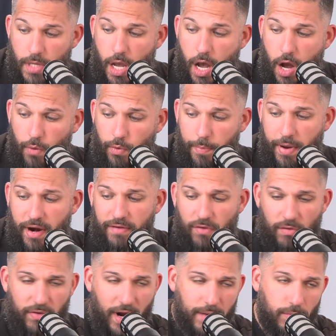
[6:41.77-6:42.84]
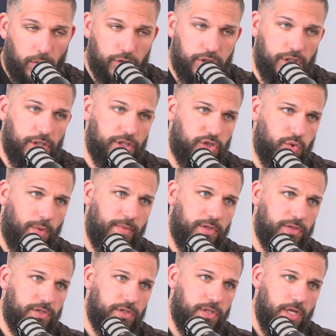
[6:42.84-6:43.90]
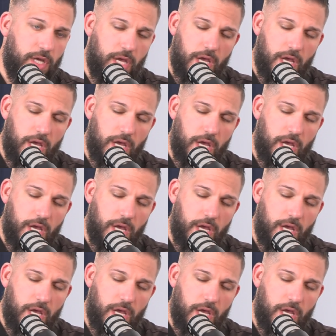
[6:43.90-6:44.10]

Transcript: Repetitive overhead motion, your swimmers,